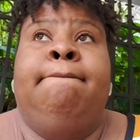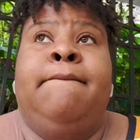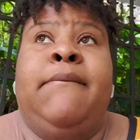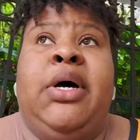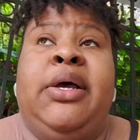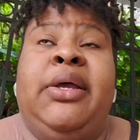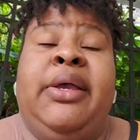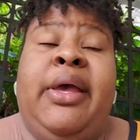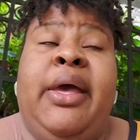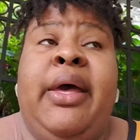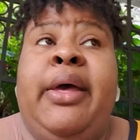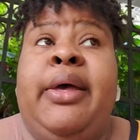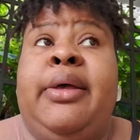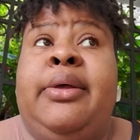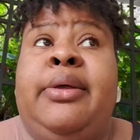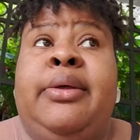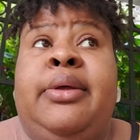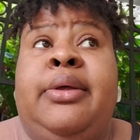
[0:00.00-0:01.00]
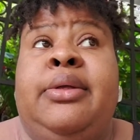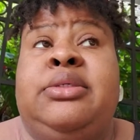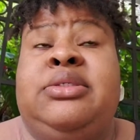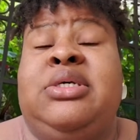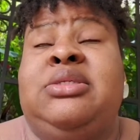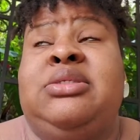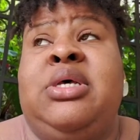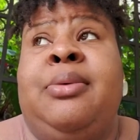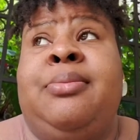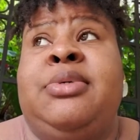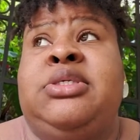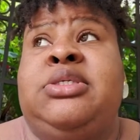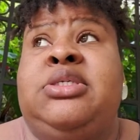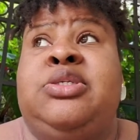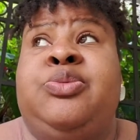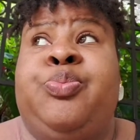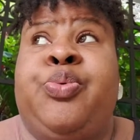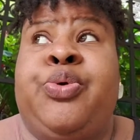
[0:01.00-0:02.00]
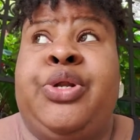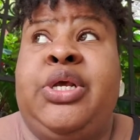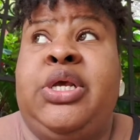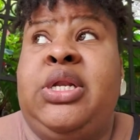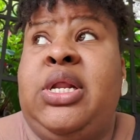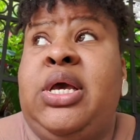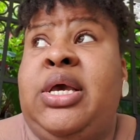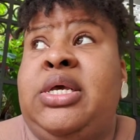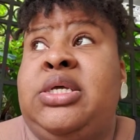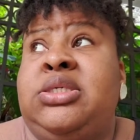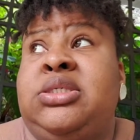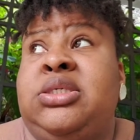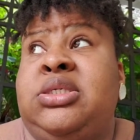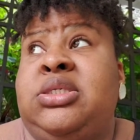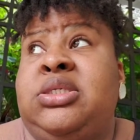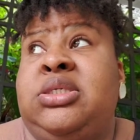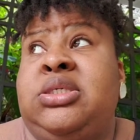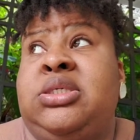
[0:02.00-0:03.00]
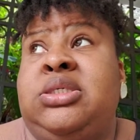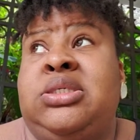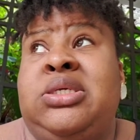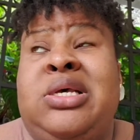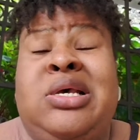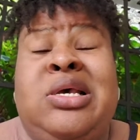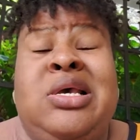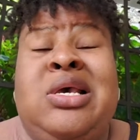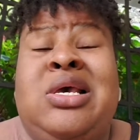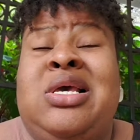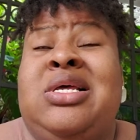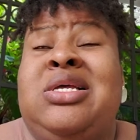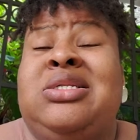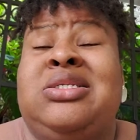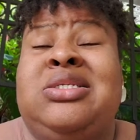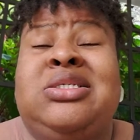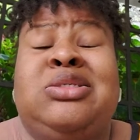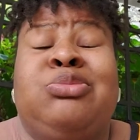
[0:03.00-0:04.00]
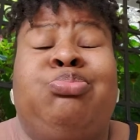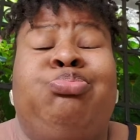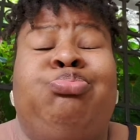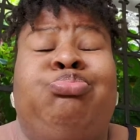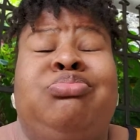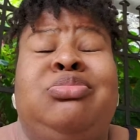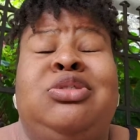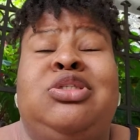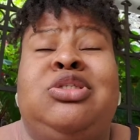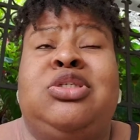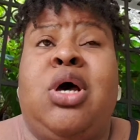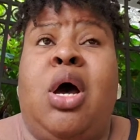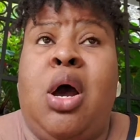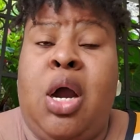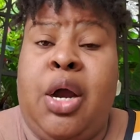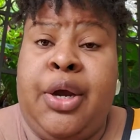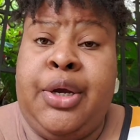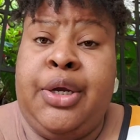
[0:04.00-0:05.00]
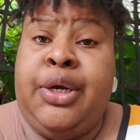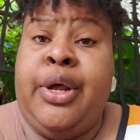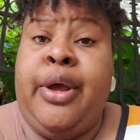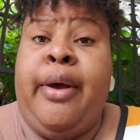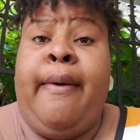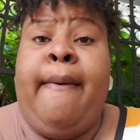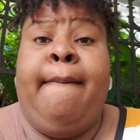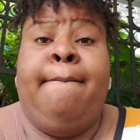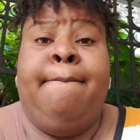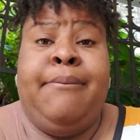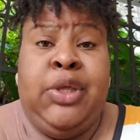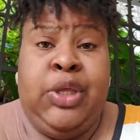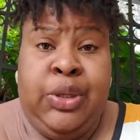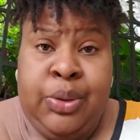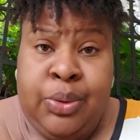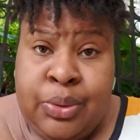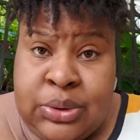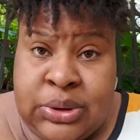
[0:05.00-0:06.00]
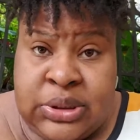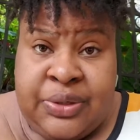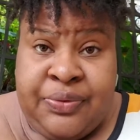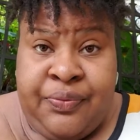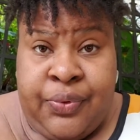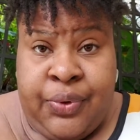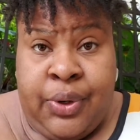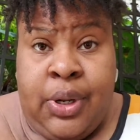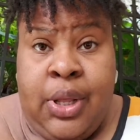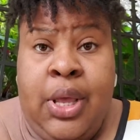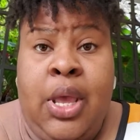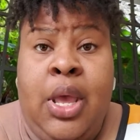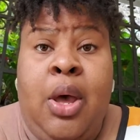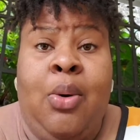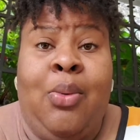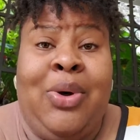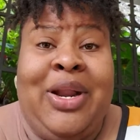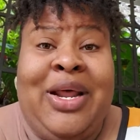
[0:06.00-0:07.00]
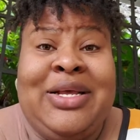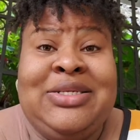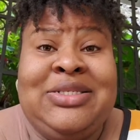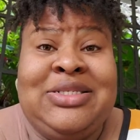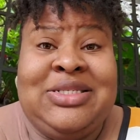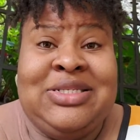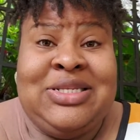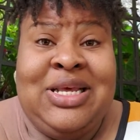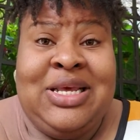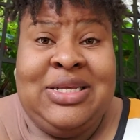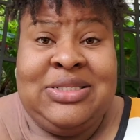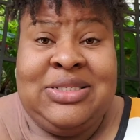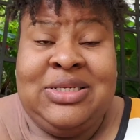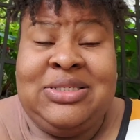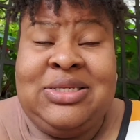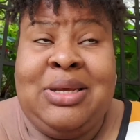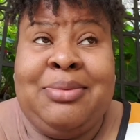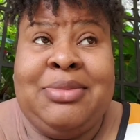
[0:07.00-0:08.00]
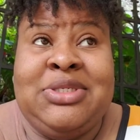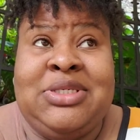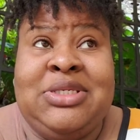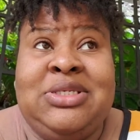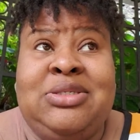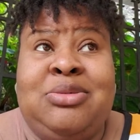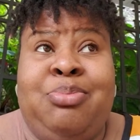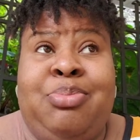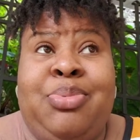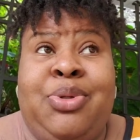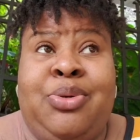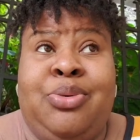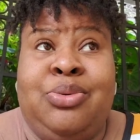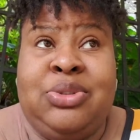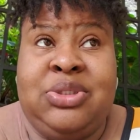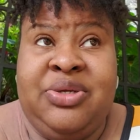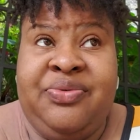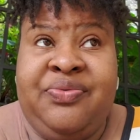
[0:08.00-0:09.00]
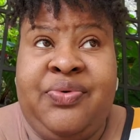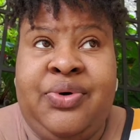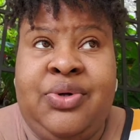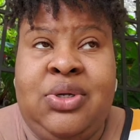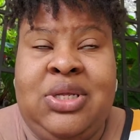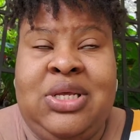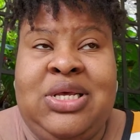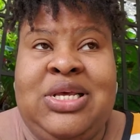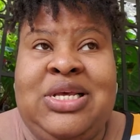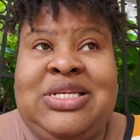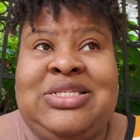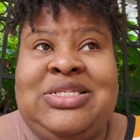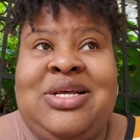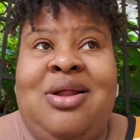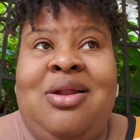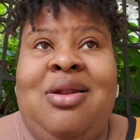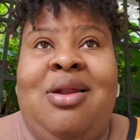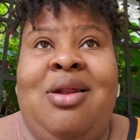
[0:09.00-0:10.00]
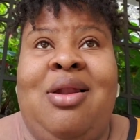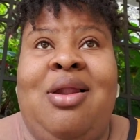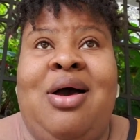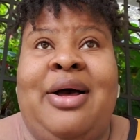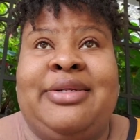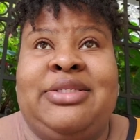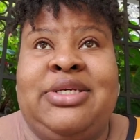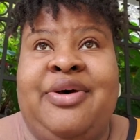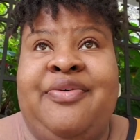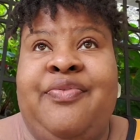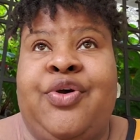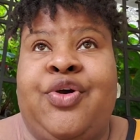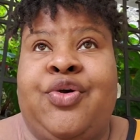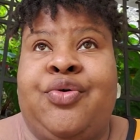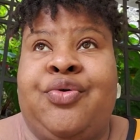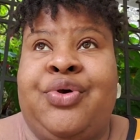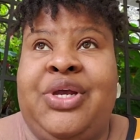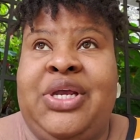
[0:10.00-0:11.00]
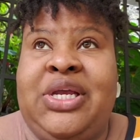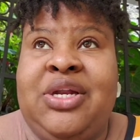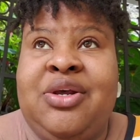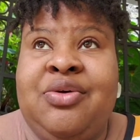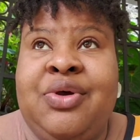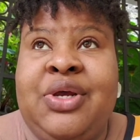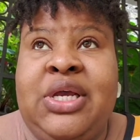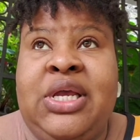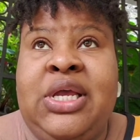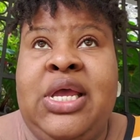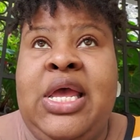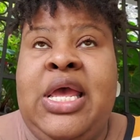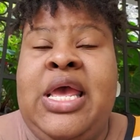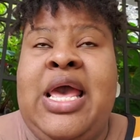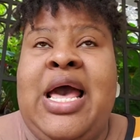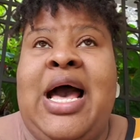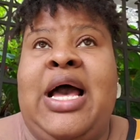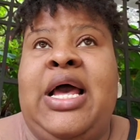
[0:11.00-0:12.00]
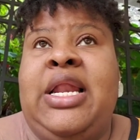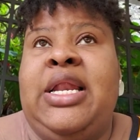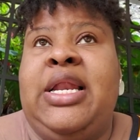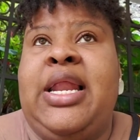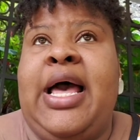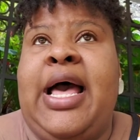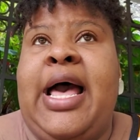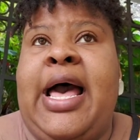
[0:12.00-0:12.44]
But yeah, St. Thomas is pretty nice. It is darn beautiful. When I say St. Thomas is beautiful, it's a lot of greenery. I